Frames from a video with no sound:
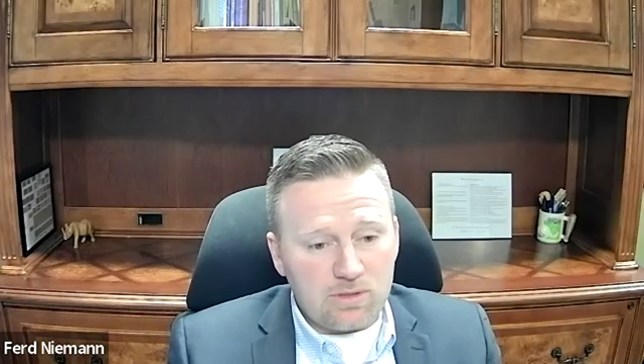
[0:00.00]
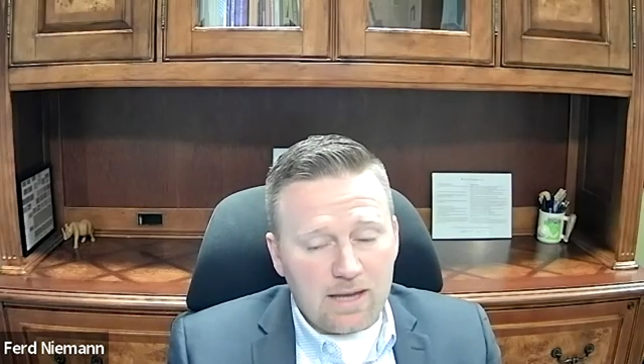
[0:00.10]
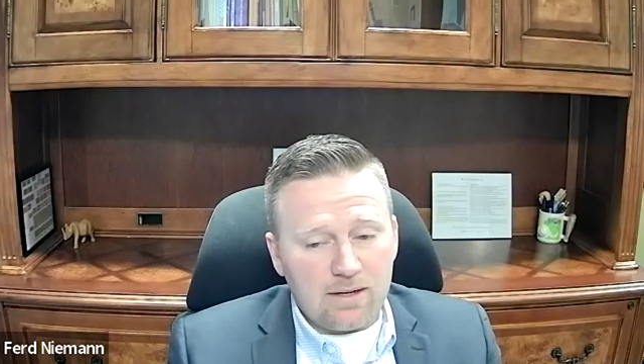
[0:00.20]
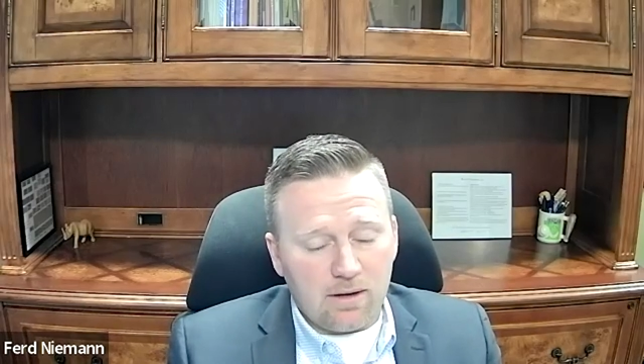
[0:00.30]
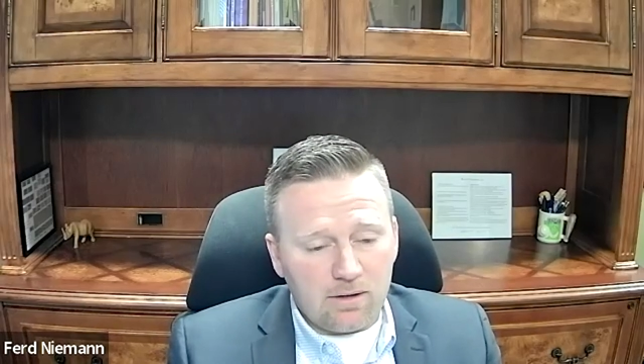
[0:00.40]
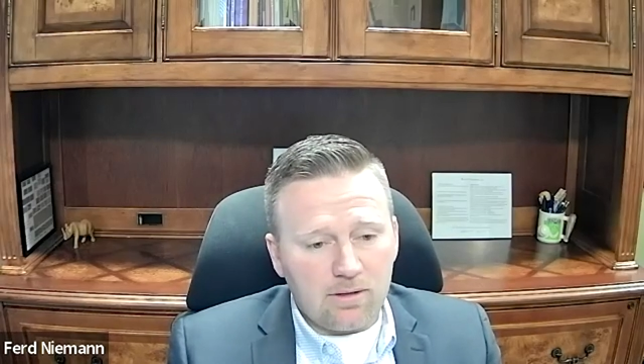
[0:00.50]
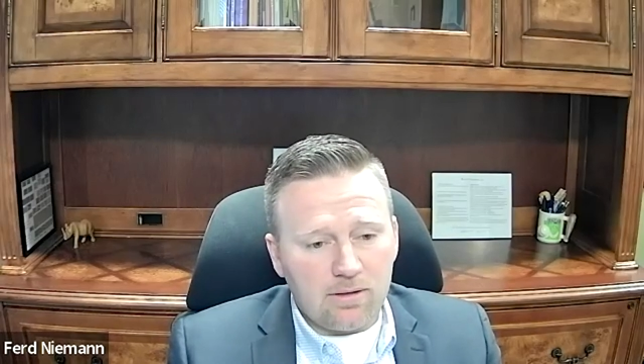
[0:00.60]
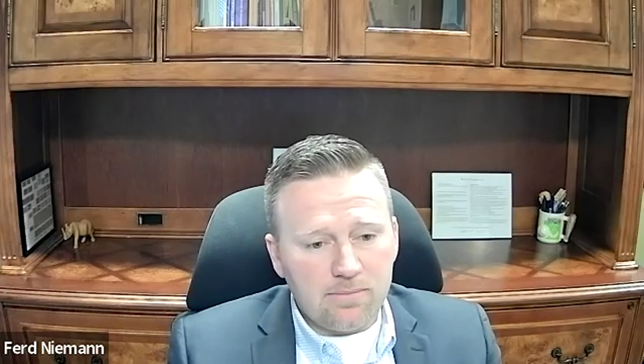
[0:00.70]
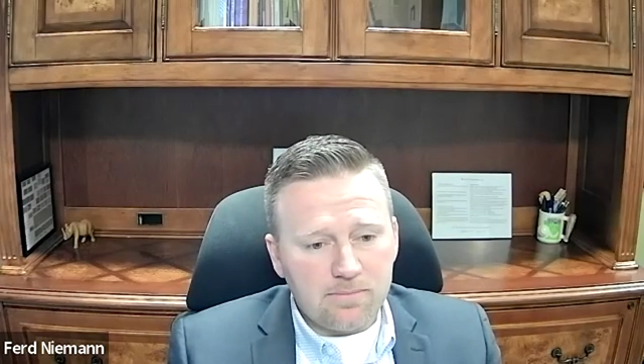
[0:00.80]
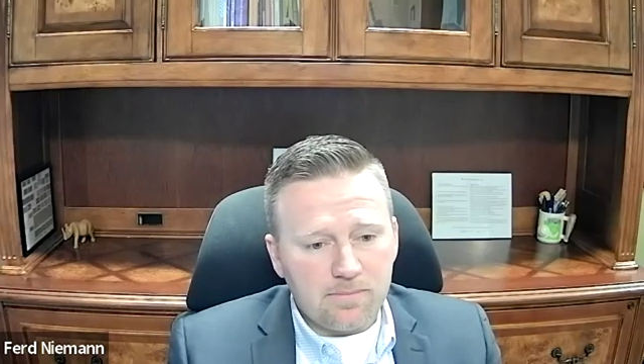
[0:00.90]

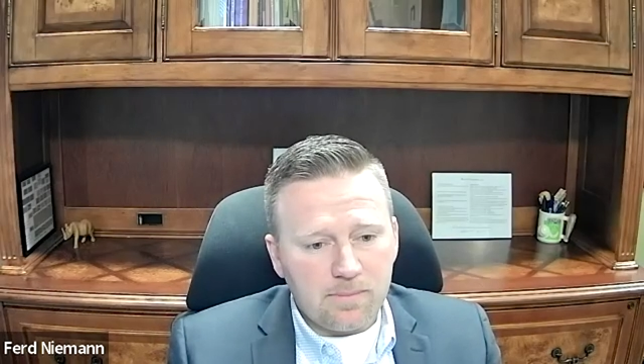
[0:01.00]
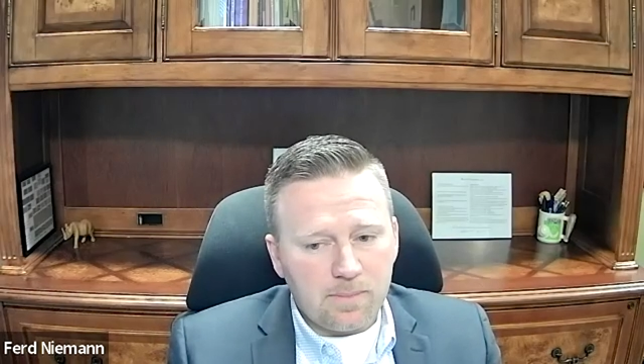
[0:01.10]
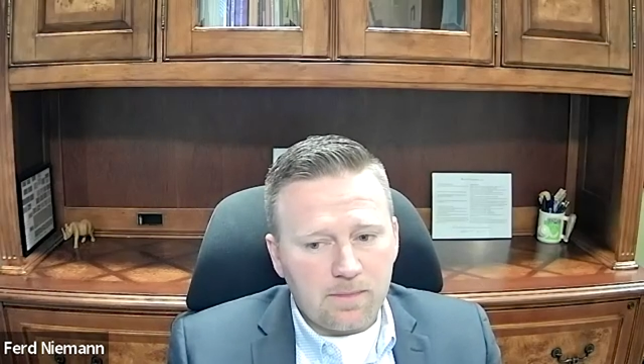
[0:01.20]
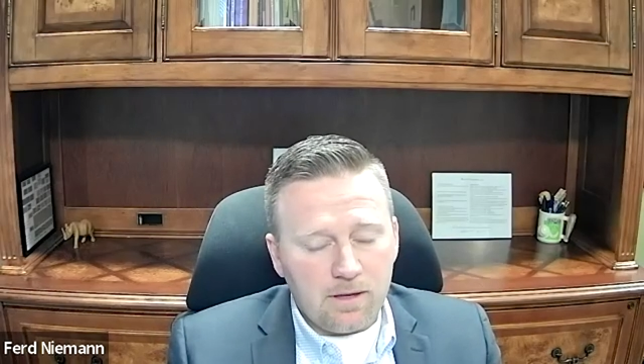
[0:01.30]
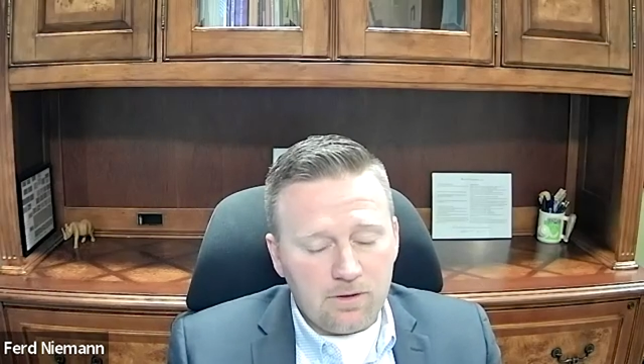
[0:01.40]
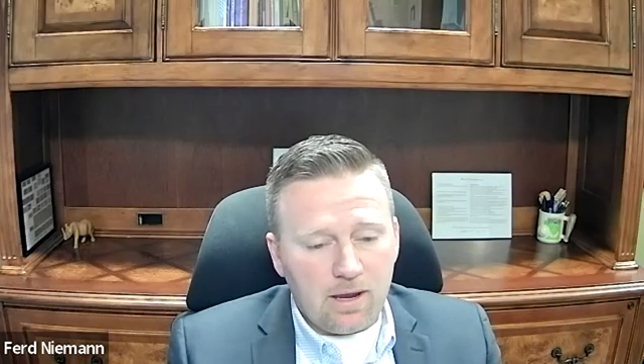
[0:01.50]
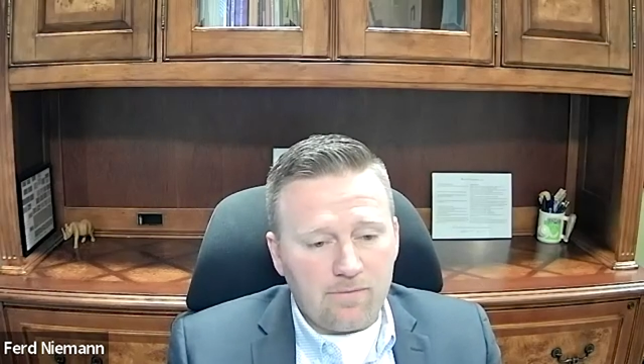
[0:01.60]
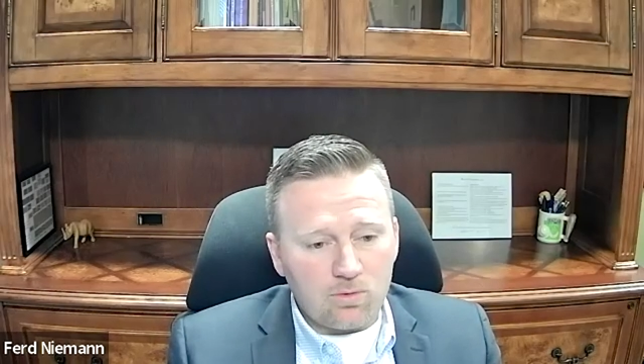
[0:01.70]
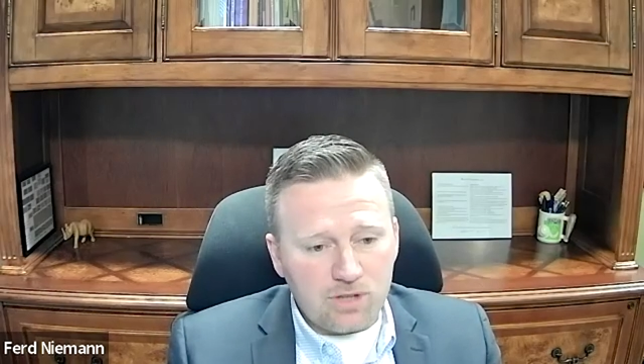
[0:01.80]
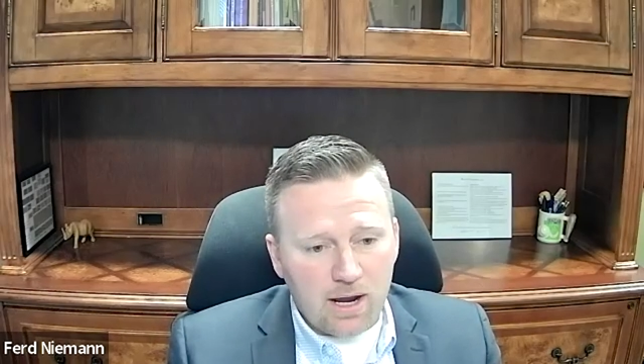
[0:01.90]
800 and you have
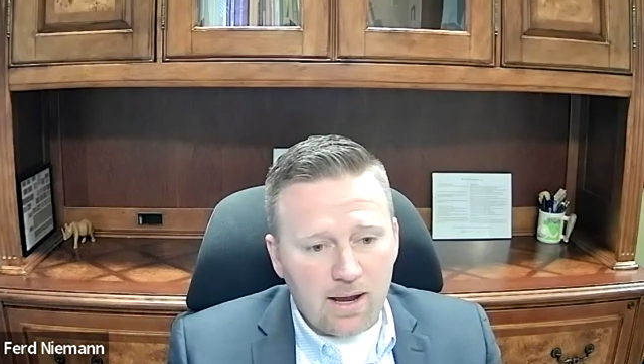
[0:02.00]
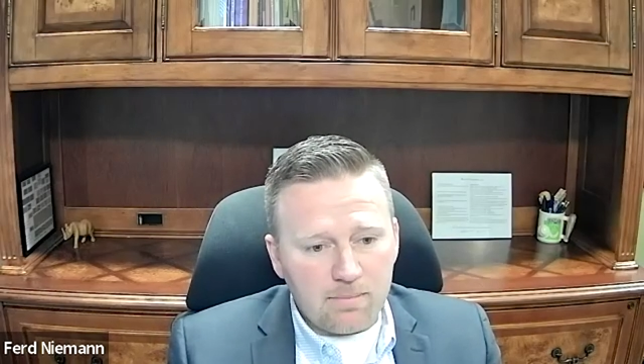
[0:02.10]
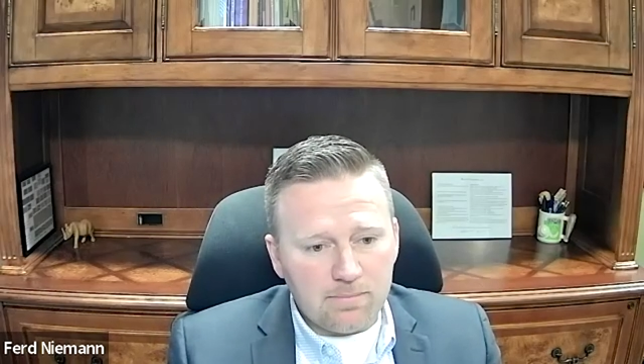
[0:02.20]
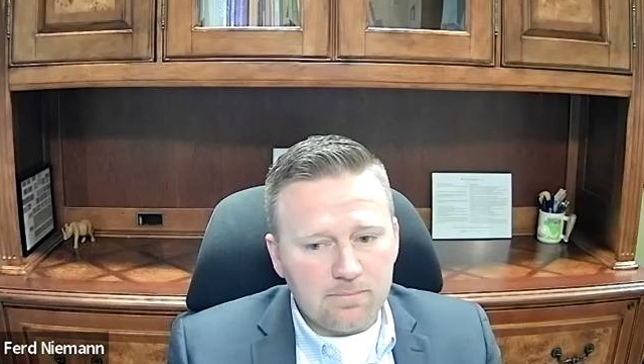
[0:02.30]
no job,